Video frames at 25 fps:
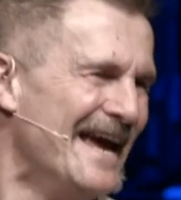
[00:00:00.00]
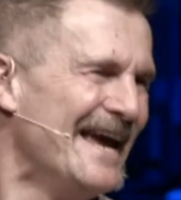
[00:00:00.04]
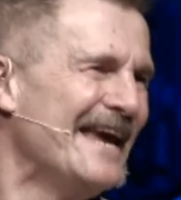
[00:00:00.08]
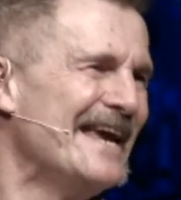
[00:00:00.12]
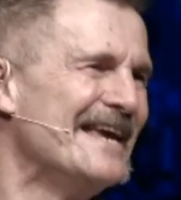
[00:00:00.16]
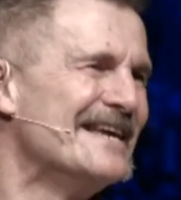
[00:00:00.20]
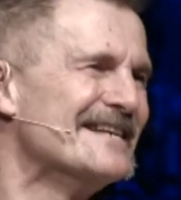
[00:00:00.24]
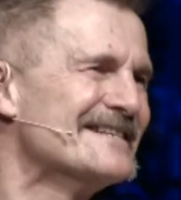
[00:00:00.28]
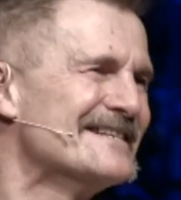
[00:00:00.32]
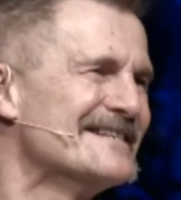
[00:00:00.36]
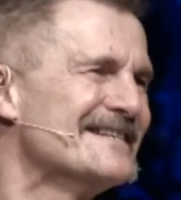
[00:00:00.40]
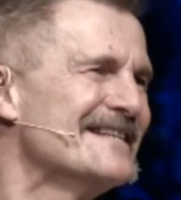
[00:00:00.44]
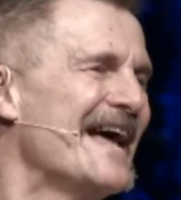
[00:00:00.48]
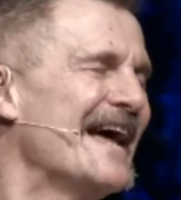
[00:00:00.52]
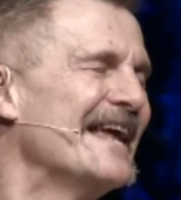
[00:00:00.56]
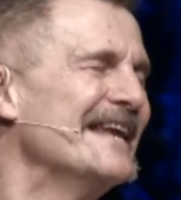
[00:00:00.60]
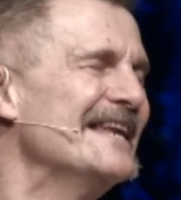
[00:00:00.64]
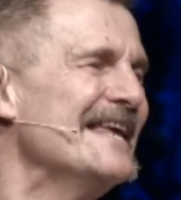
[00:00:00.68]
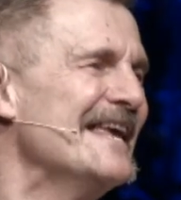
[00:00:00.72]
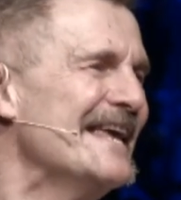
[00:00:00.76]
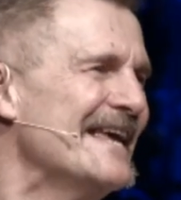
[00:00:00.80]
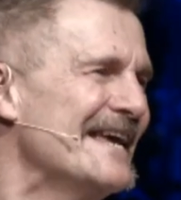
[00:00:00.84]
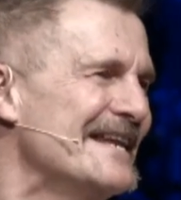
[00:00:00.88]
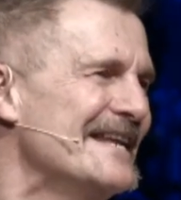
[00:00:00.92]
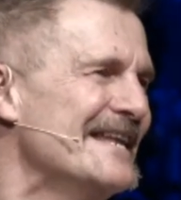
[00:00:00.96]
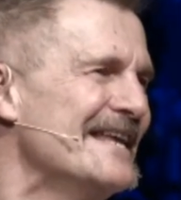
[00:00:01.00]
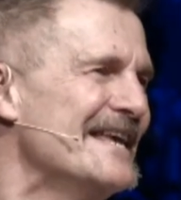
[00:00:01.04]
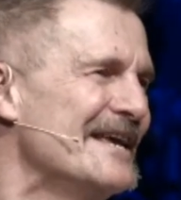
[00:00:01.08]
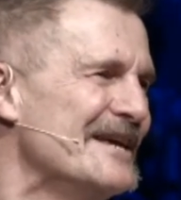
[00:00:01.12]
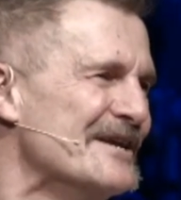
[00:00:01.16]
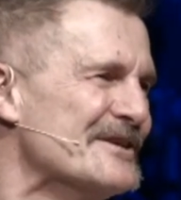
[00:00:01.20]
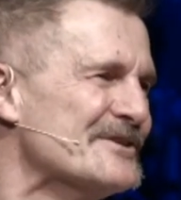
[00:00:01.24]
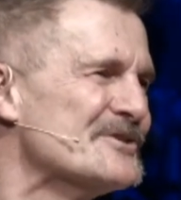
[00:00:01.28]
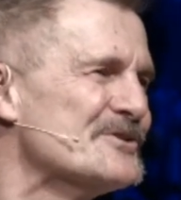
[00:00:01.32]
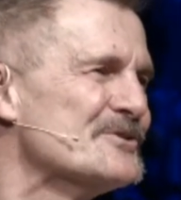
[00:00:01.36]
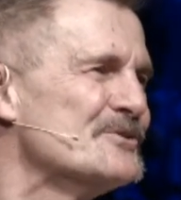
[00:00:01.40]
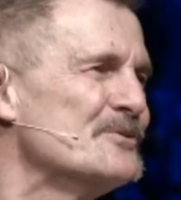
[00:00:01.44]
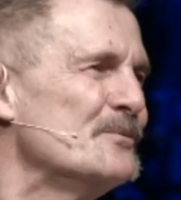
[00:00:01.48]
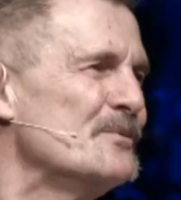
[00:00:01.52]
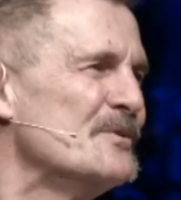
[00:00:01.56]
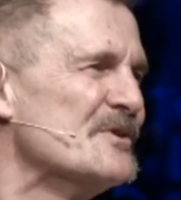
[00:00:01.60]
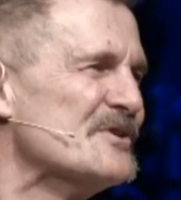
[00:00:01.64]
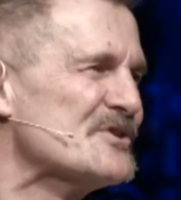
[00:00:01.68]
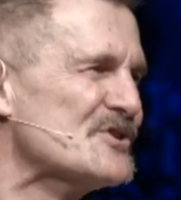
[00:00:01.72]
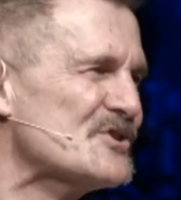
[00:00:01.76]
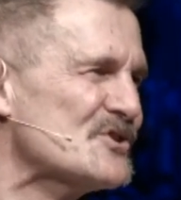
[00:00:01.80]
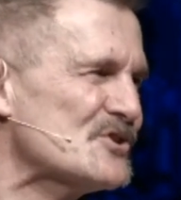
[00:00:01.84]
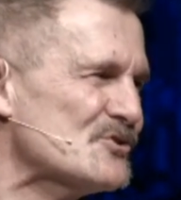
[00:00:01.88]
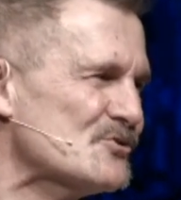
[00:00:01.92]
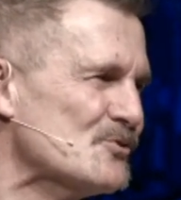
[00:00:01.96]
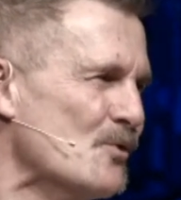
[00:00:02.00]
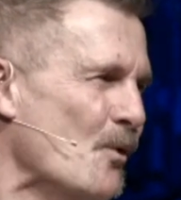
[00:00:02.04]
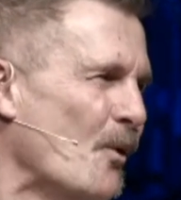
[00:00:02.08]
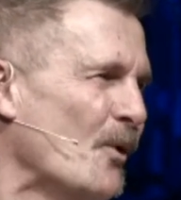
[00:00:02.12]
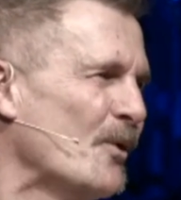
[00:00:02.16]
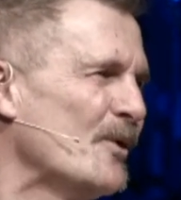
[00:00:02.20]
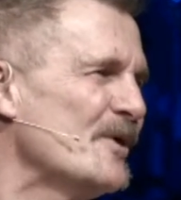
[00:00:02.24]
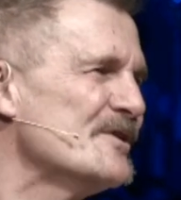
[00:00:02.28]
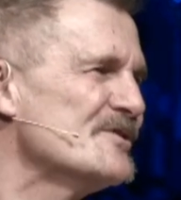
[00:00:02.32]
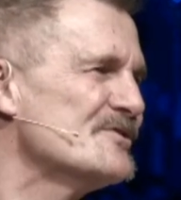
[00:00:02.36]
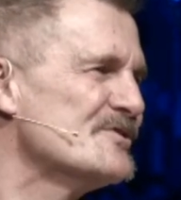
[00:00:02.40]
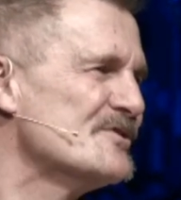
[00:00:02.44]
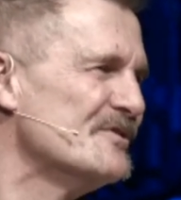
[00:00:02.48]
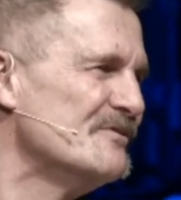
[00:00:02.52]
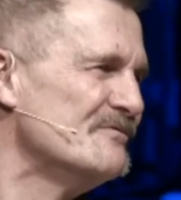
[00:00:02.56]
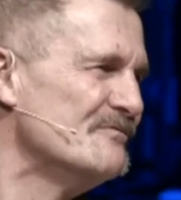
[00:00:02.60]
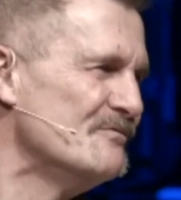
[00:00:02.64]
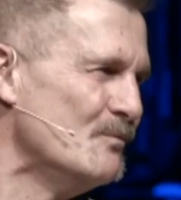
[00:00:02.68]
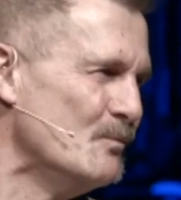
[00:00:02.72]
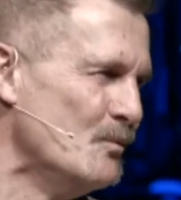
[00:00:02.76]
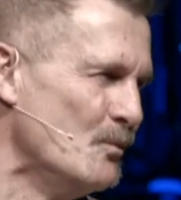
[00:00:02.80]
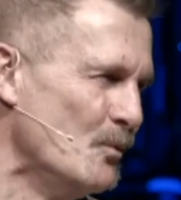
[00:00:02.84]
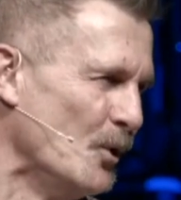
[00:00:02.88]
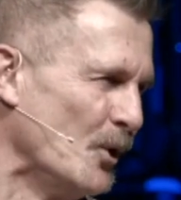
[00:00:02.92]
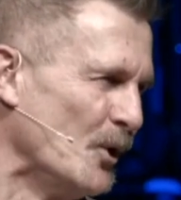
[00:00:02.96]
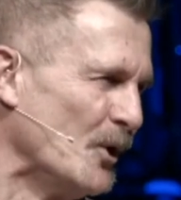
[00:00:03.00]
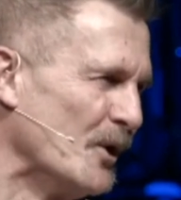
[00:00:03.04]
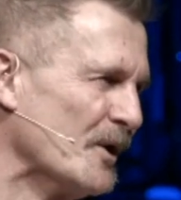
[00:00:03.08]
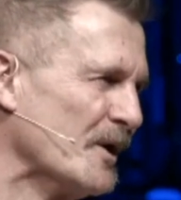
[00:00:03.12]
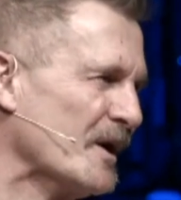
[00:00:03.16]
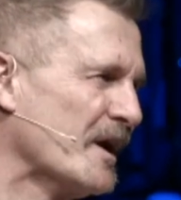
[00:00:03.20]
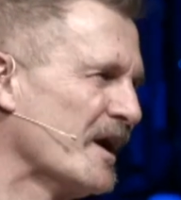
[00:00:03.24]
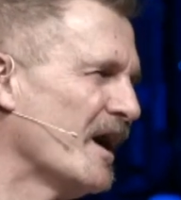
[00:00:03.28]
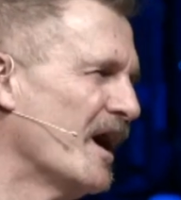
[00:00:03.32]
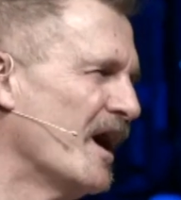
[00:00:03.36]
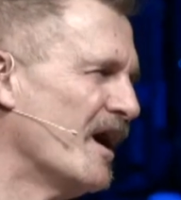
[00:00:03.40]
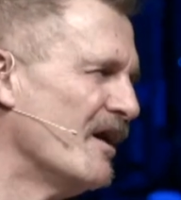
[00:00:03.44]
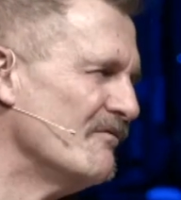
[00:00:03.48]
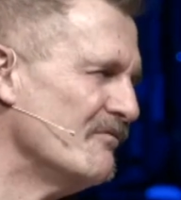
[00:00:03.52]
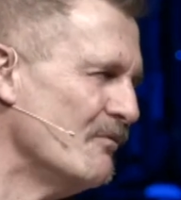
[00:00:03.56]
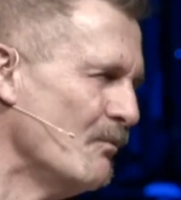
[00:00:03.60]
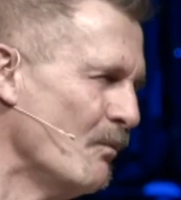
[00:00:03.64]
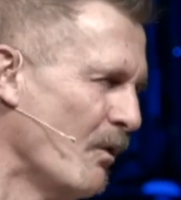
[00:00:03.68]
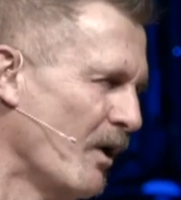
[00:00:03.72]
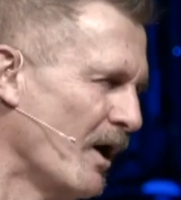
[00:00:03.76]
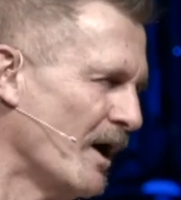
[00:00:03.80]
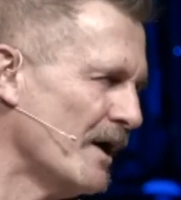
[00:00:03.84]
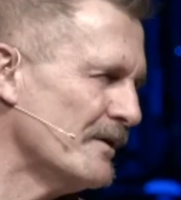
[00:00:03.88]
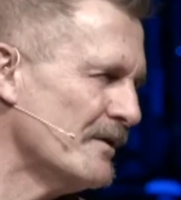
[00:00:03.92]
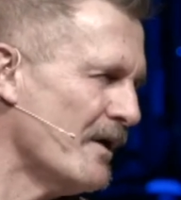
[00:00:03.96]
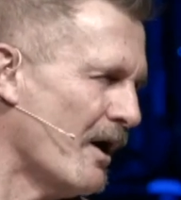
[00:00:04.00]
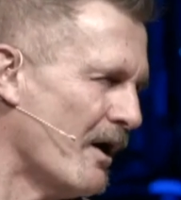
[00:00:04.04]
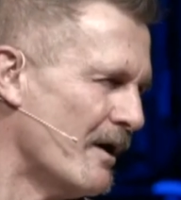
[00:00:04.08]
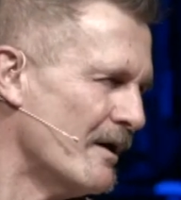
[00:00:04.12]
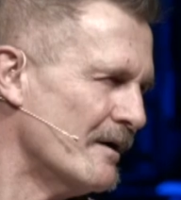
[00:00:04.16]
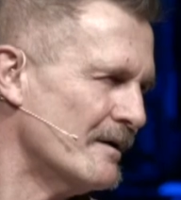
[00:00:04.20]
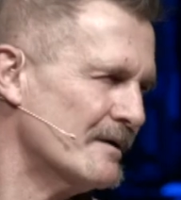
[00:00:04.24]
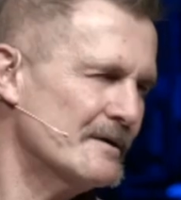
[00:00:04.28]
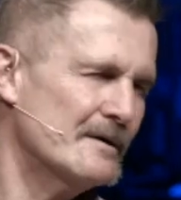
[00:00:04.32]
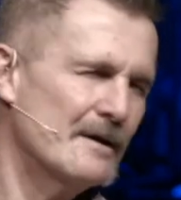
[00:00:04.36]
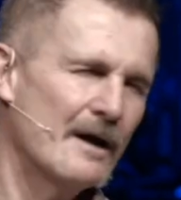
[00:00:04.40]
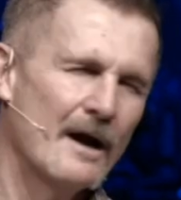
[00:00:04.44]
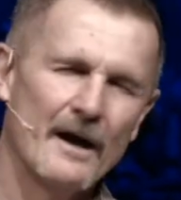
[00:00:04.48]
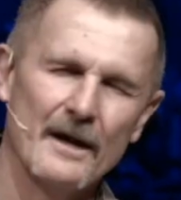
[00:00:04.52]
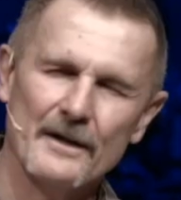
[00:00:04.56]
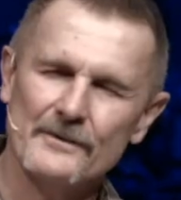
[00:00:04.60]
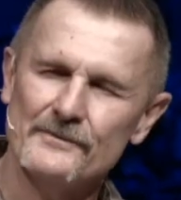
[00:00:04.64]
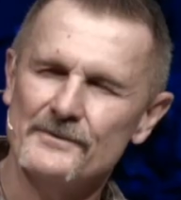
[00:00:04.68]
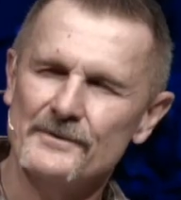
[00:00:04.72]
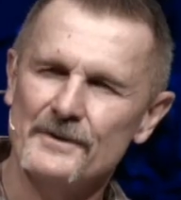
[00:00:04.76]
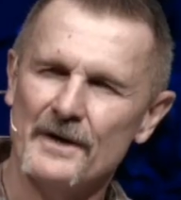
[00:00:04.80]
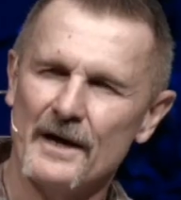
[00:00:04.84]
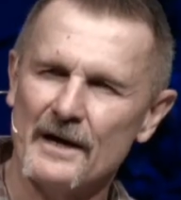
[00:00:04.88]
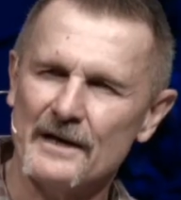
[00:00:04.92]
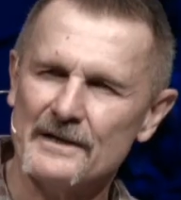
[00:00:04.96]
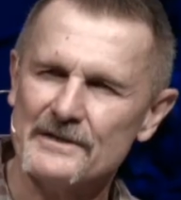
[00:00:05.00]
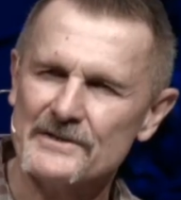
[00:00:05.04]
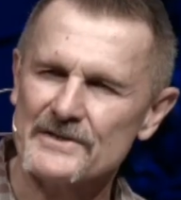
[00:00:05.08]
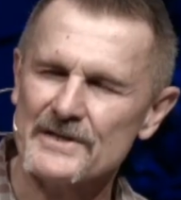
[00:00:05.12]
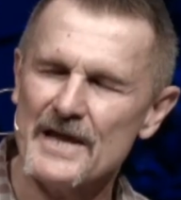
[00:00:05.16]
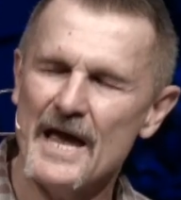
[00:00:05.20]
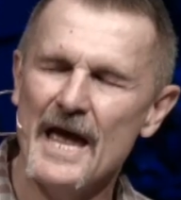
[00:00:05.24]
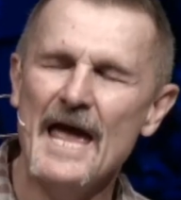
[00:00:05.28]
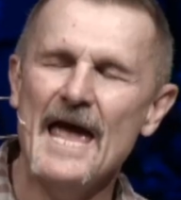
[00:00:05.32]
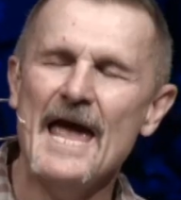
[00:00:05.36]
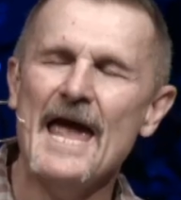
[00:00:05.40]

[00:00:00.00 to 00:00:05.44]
is that it is the restorative work of what our God does.